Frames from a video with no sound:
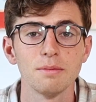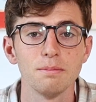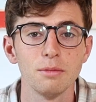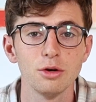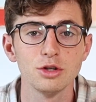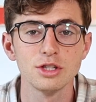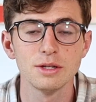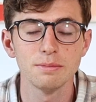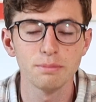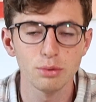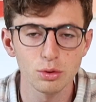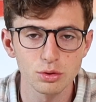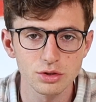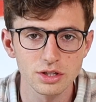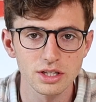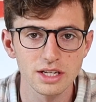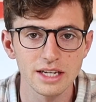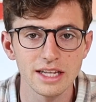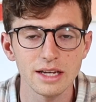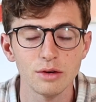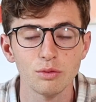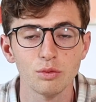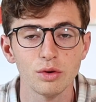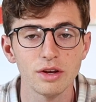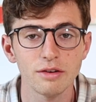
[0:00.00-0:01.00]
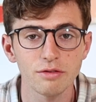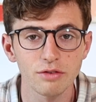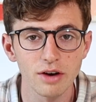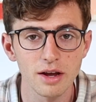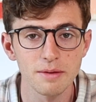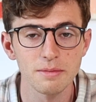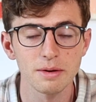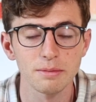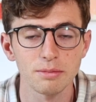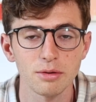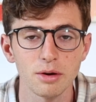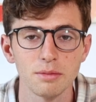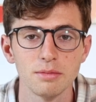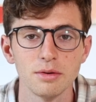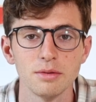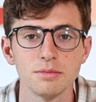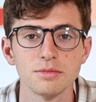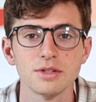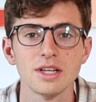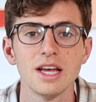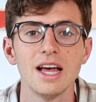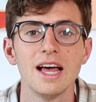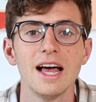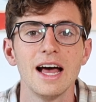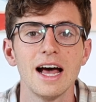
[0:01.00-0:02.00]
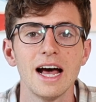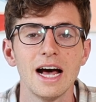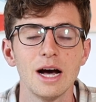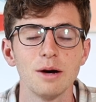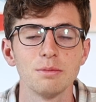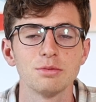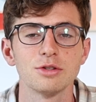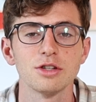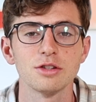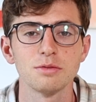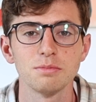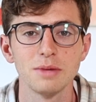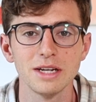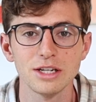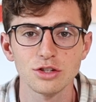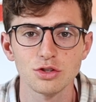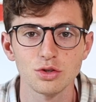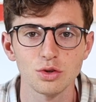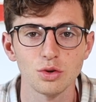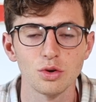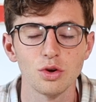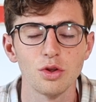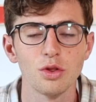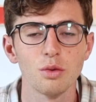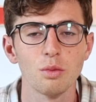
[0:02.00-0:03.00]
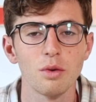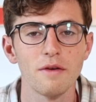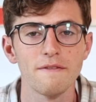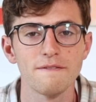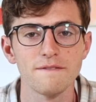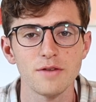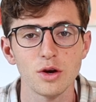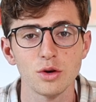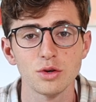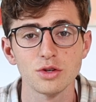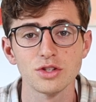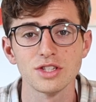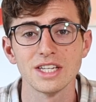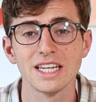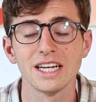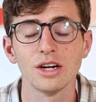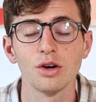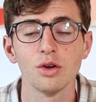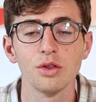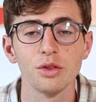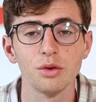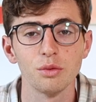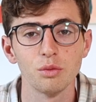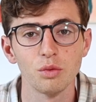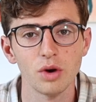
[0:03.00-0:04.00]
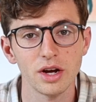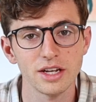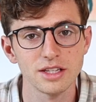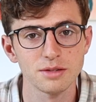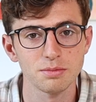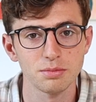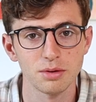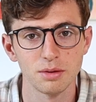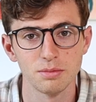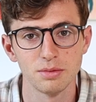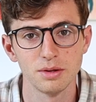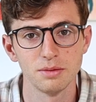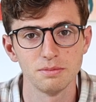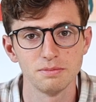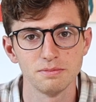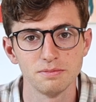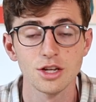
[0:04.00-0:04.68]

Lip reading: most importantly, reframing problems helps us make sure that we're focusing on the right problem.